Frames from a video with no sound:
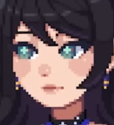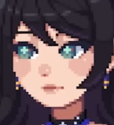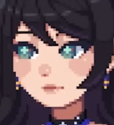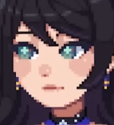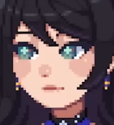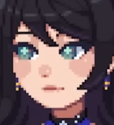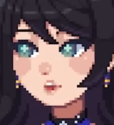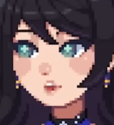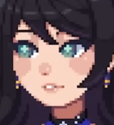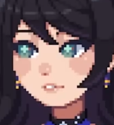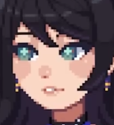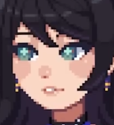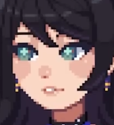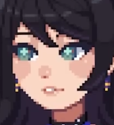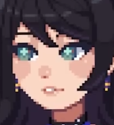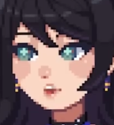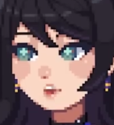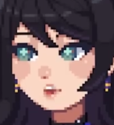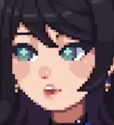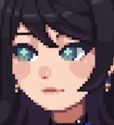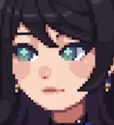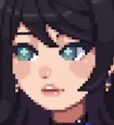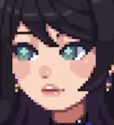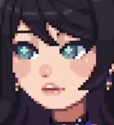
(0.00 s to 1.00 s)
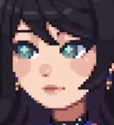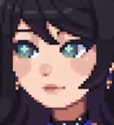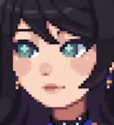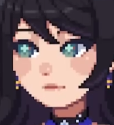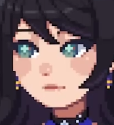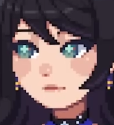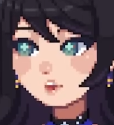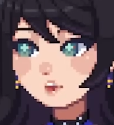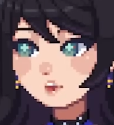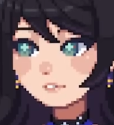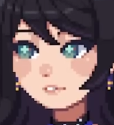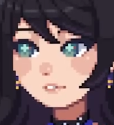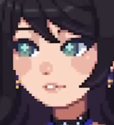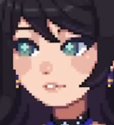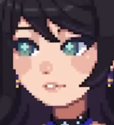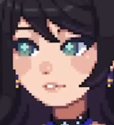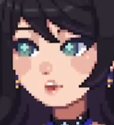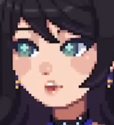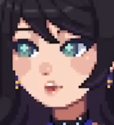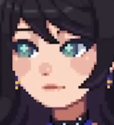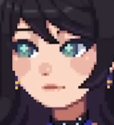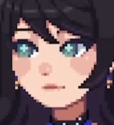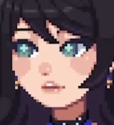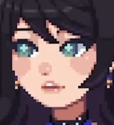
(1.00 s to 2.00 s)
Then the wind shear is
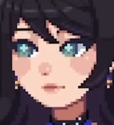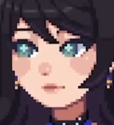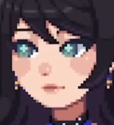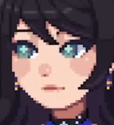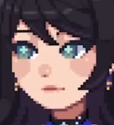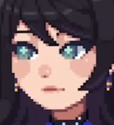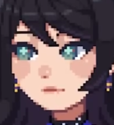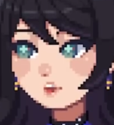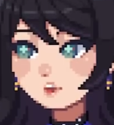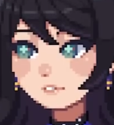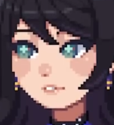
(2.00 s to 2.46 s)
going to go onto